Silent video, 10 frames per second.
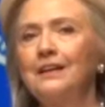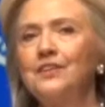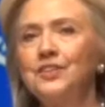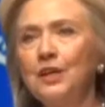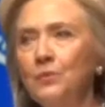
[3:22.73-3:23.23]

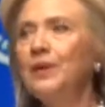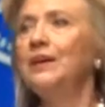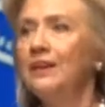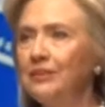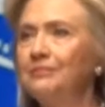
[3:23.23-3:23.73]
she
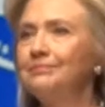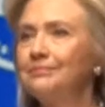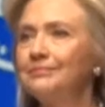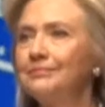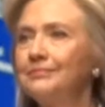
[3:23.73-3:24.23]
will
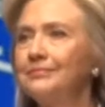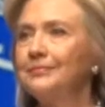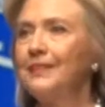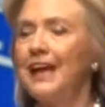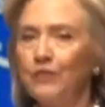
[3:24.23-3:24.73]

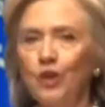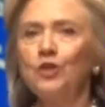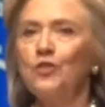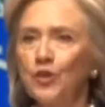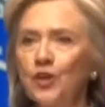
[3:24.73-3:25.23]
have
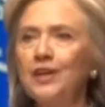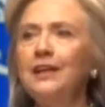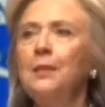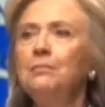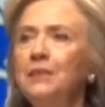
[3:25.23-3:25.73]
heard
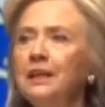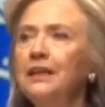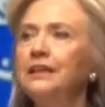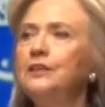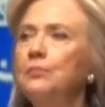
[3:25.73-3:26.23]
30
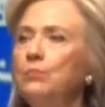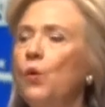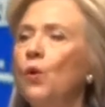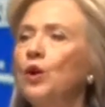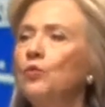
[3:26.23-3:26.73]
million
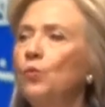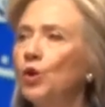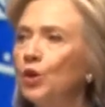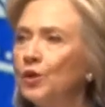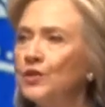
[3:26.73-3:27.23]
more
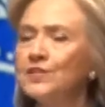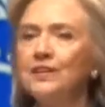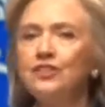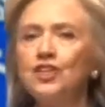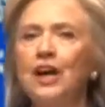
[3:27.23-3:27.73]
words
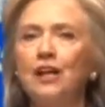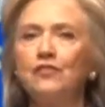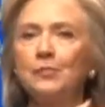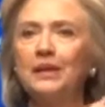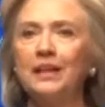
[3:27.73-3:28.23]
than a
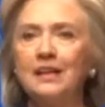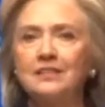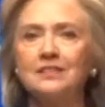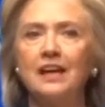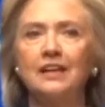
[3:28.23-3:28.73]
child from a
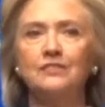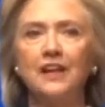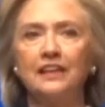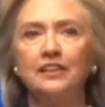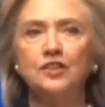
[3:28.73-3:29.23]
less
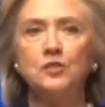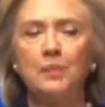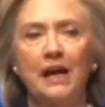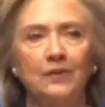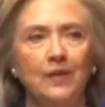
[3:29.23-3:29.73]
advantaged
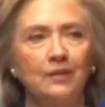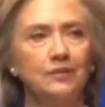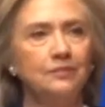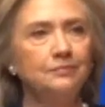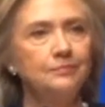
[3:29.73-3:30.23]

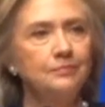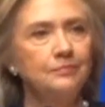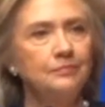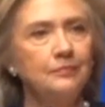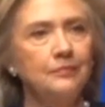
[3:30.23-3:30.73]
background.
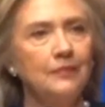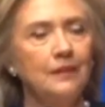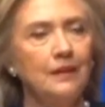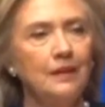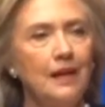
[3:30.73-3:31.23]

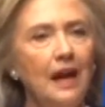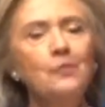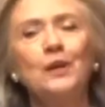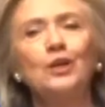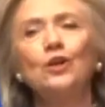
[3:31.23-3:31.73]
I
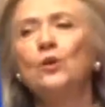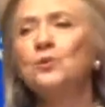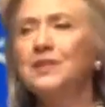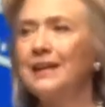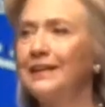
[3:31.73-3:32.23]
want to
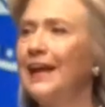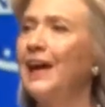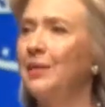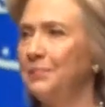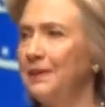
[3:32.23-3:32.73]
close that
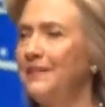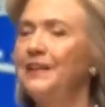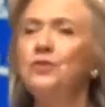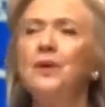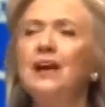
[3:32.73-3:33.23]
gap and
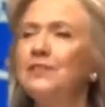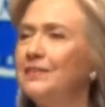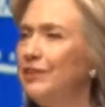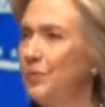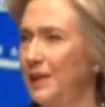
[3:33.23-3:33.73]
then do
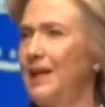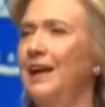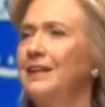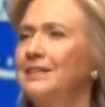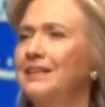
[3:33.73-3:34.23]
everything we
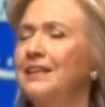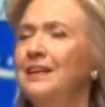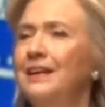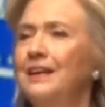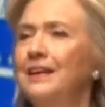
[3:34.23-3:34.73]
can to
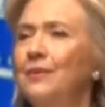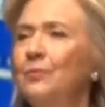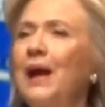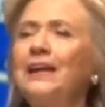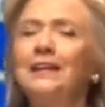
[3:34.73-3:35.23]

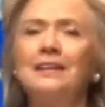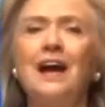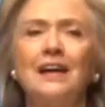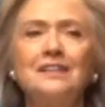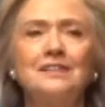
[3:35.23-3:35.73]

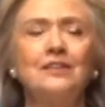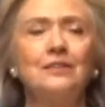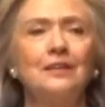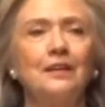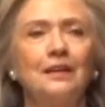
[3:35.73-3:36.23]
recognize that